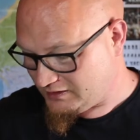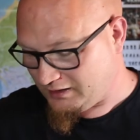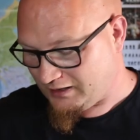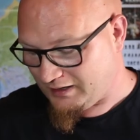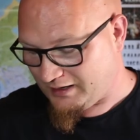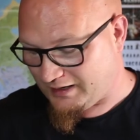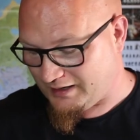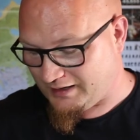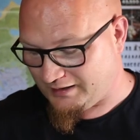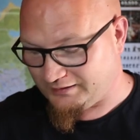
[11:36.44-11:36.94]

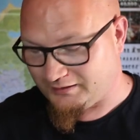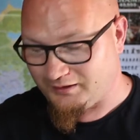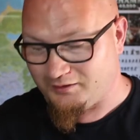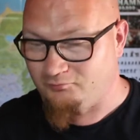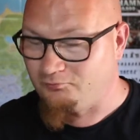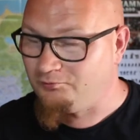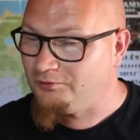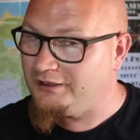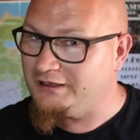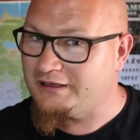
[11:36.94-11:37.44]
And I
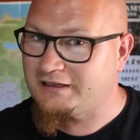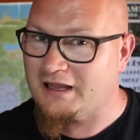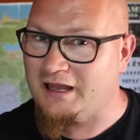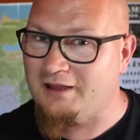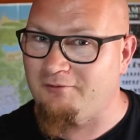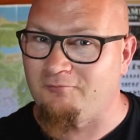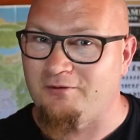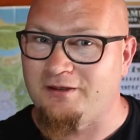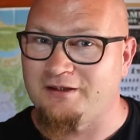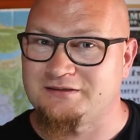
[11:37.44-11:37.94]
really
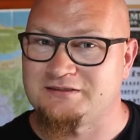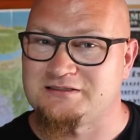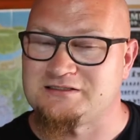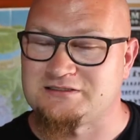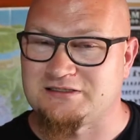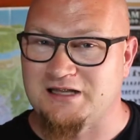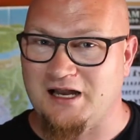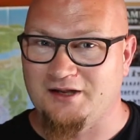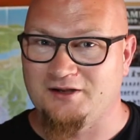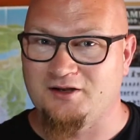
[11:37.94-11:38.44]
can't wait to
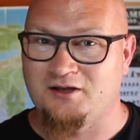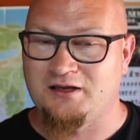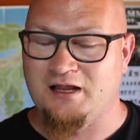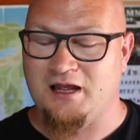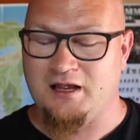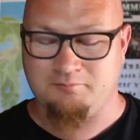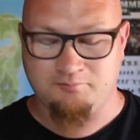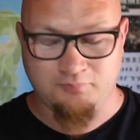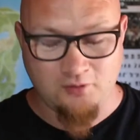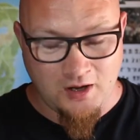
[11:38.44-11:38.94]
start on it.
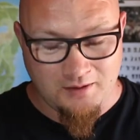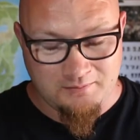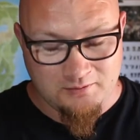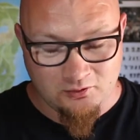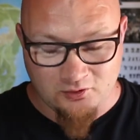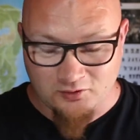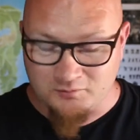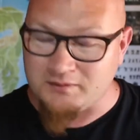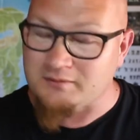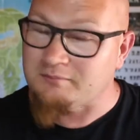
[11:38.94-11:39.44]
I'm probably
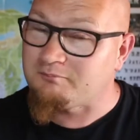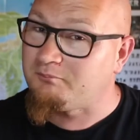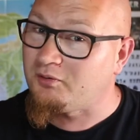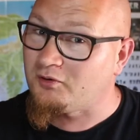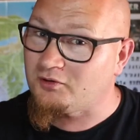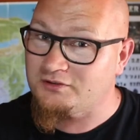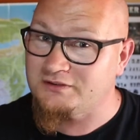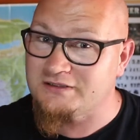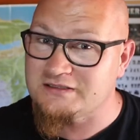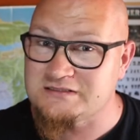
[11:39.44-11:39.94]
going to be
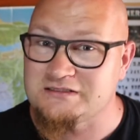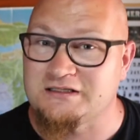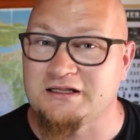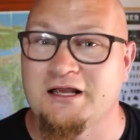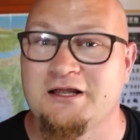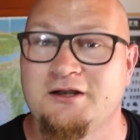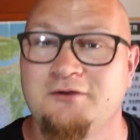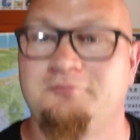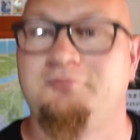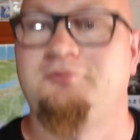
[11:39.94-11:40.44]
putting this
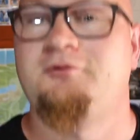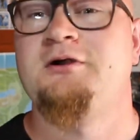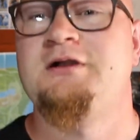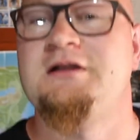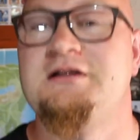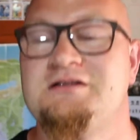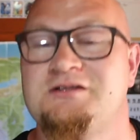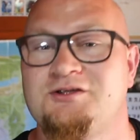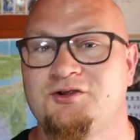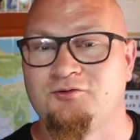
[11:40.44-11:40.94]
together
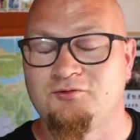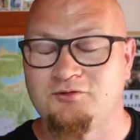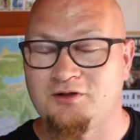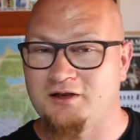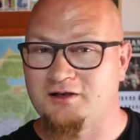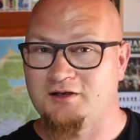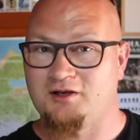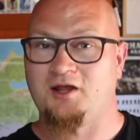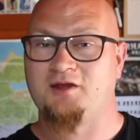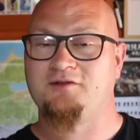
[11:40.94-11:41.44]
pretty soon
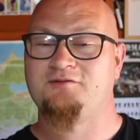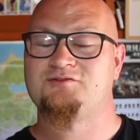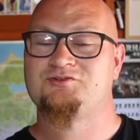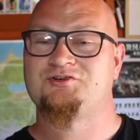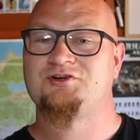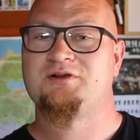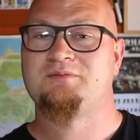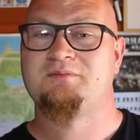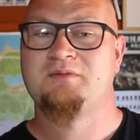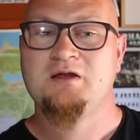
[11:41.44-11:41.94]
on a live
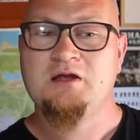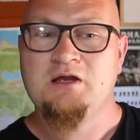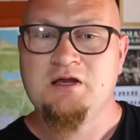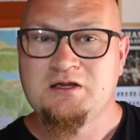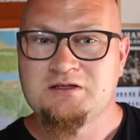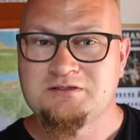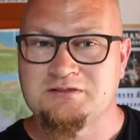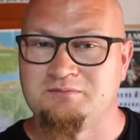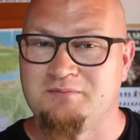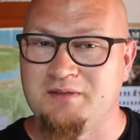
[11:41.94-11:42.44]
stream,
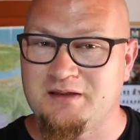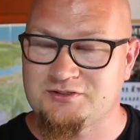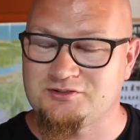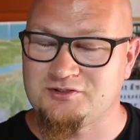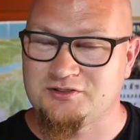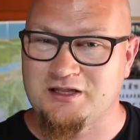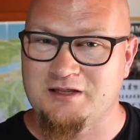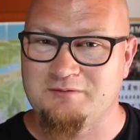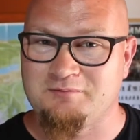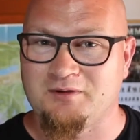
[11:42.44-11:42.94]
so make
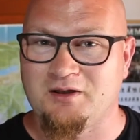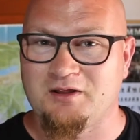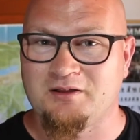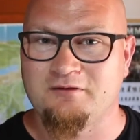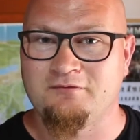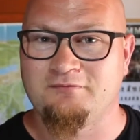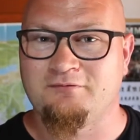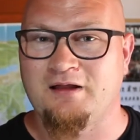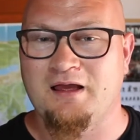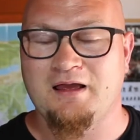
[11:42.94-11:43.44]
sure to keep an eye
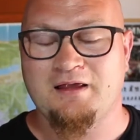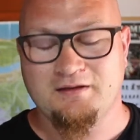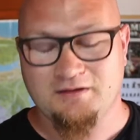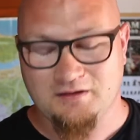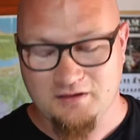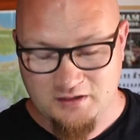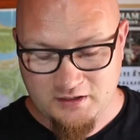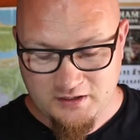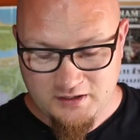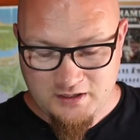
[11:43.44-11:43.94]
out for that.
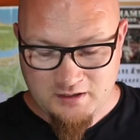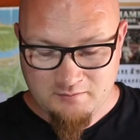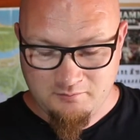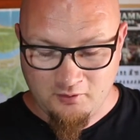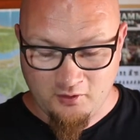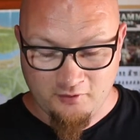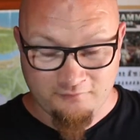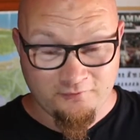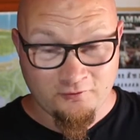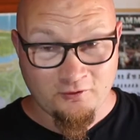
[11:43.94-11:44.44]

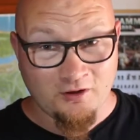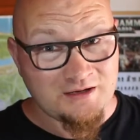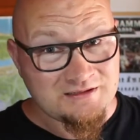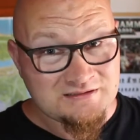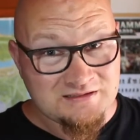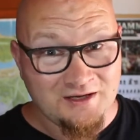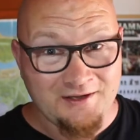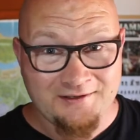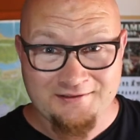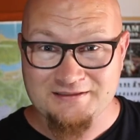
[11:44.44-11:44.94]
But if you
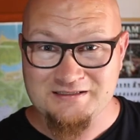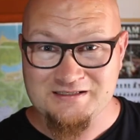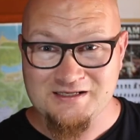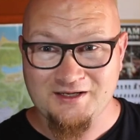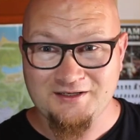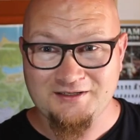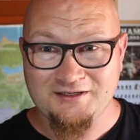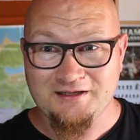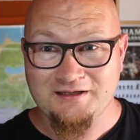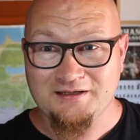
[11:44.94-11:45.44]
guys like this
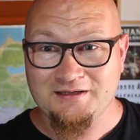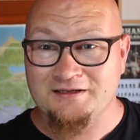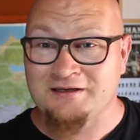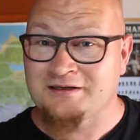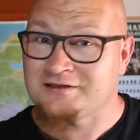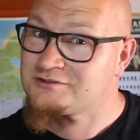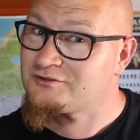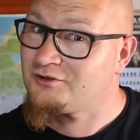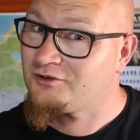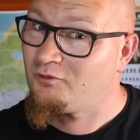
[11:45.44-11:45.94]
idea, you
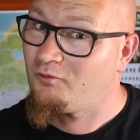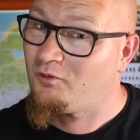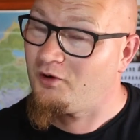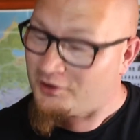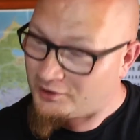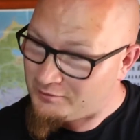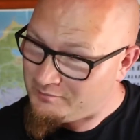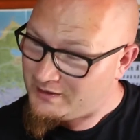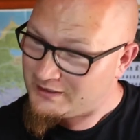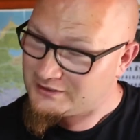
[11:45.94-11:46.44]
think it's going to
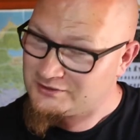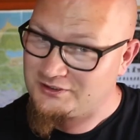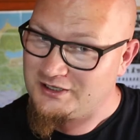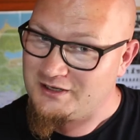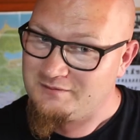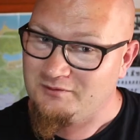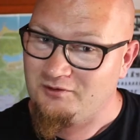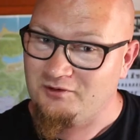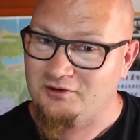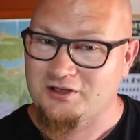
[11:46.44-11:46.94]
work, make sure to
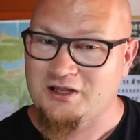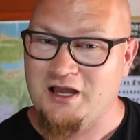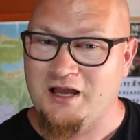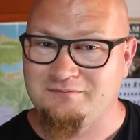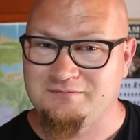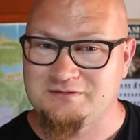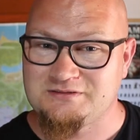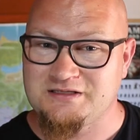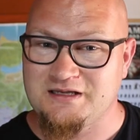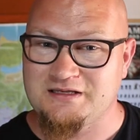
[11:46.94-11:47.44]
let me know in the
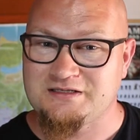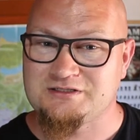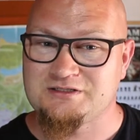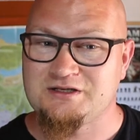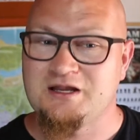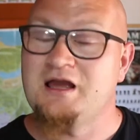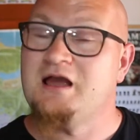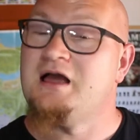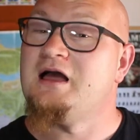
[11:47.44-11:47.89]
comment section.